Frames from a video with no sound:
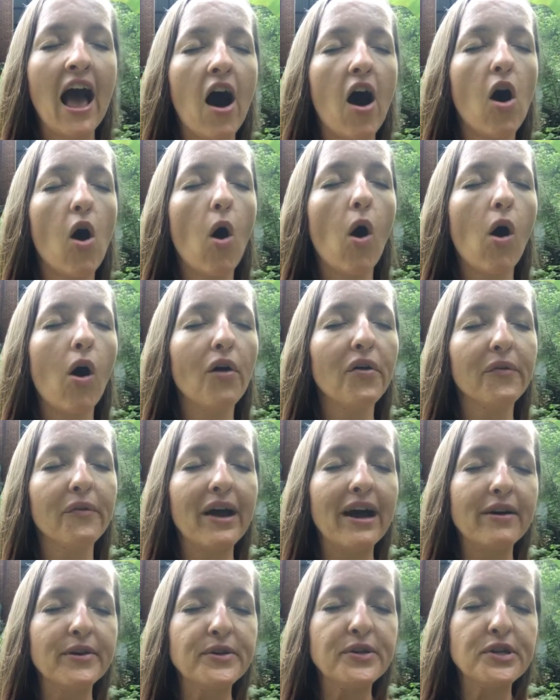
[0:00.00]
all
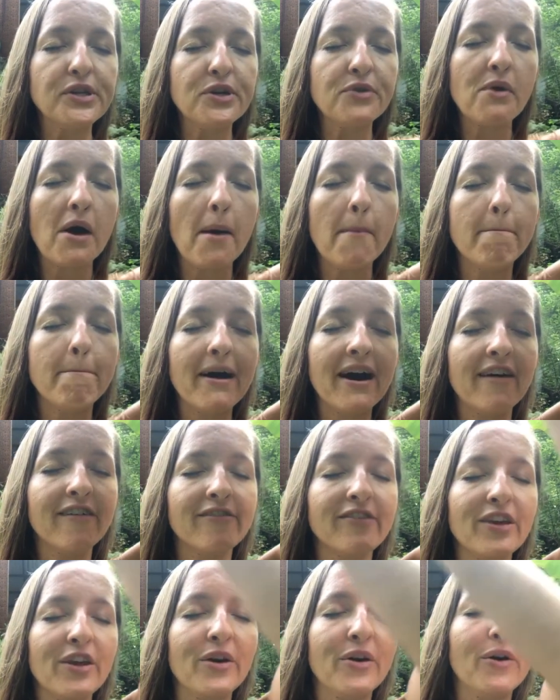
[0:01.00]
around you,
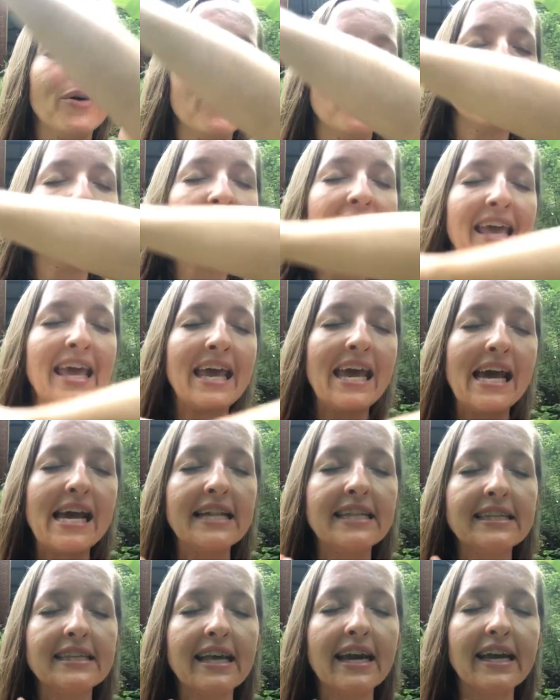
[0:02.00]
above you.
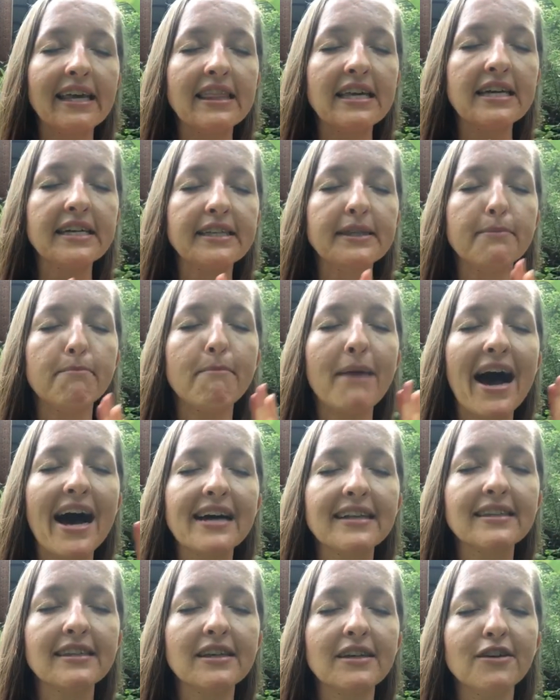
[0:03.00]
It's like this
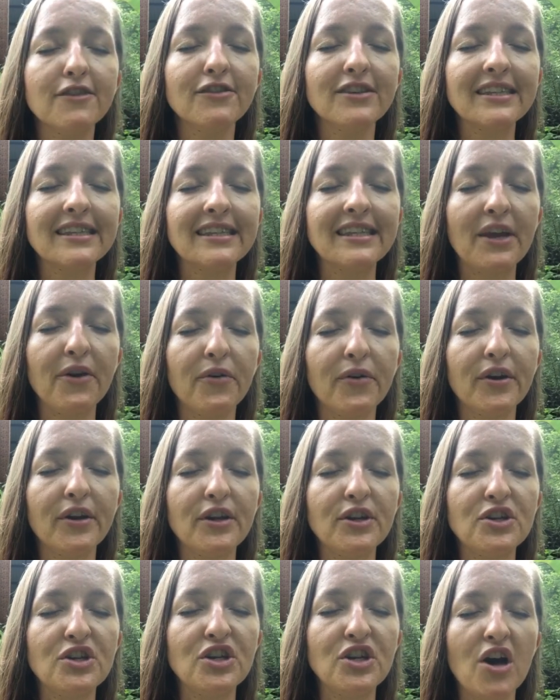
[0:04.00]
massive
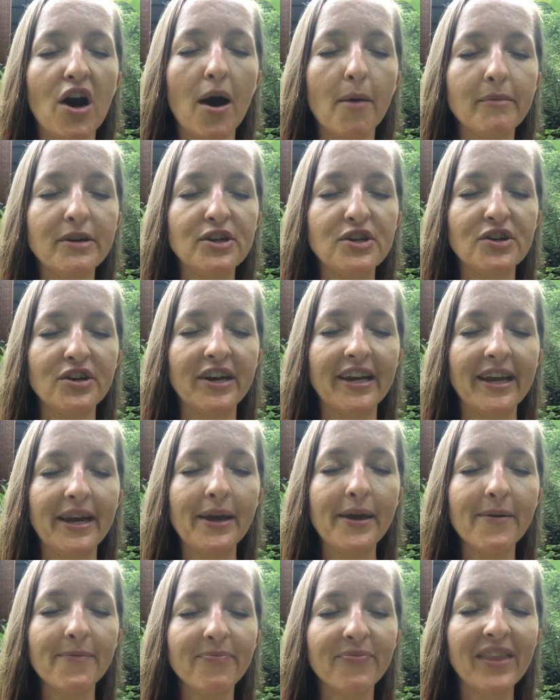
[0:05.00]
sacred
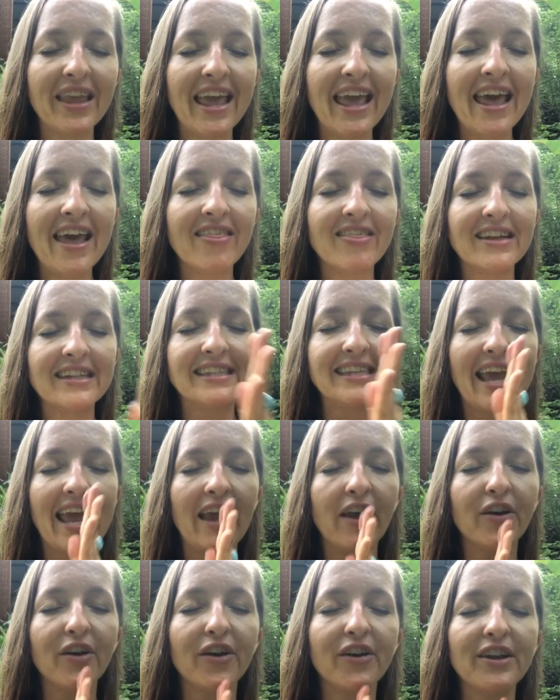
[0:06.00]
geometry that's
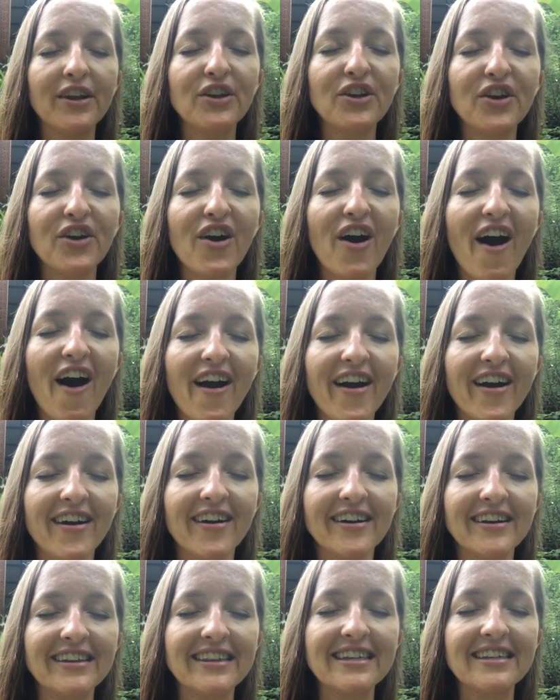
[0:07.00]
anchored in your
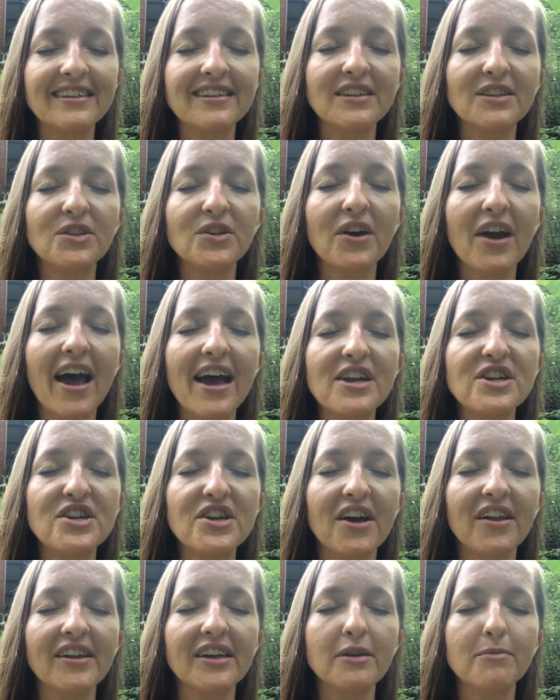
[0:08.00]
heart. This is your
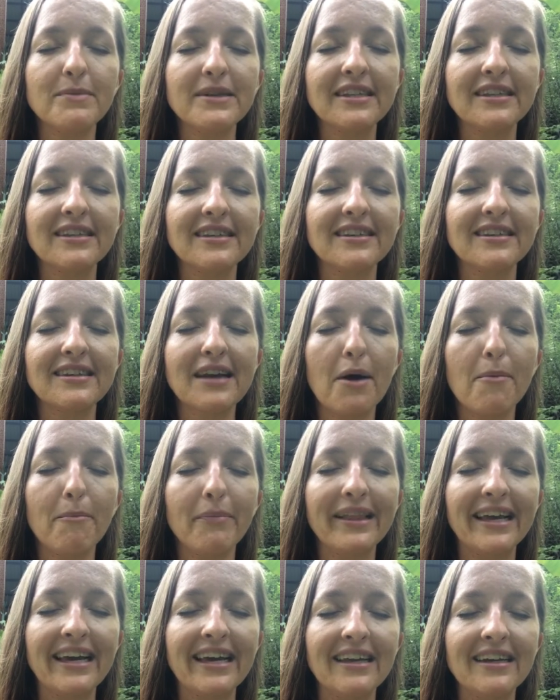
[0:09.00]
angelic business template.